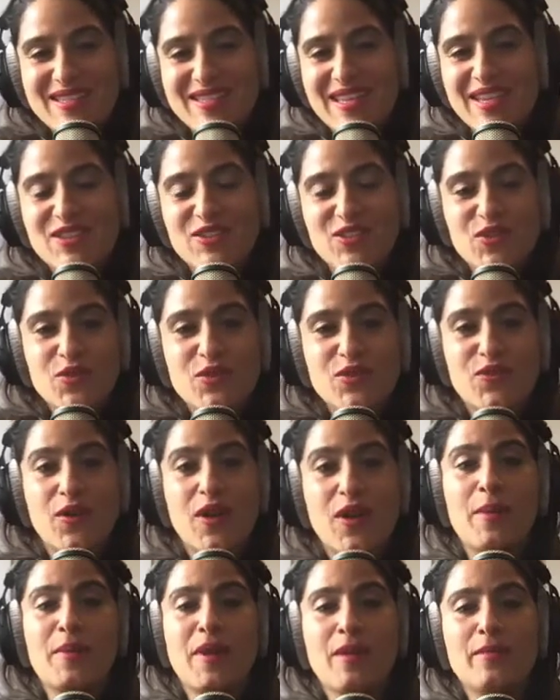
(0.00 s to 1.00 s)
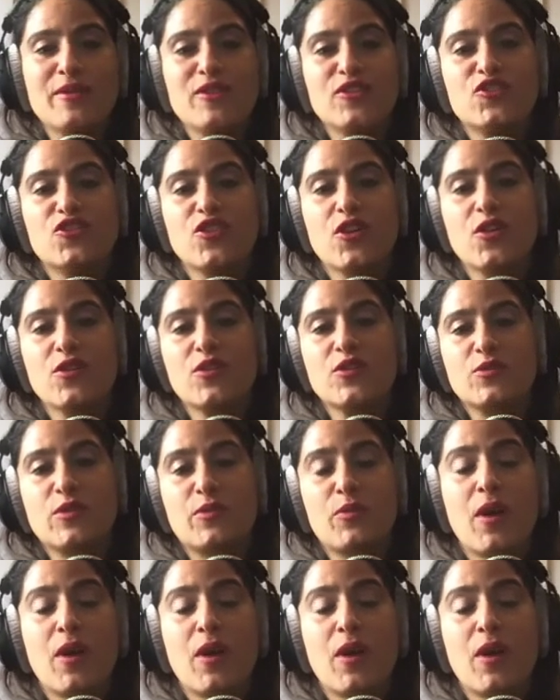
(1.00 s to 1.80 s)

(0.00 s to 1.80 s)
stay tuned for upcoming shows with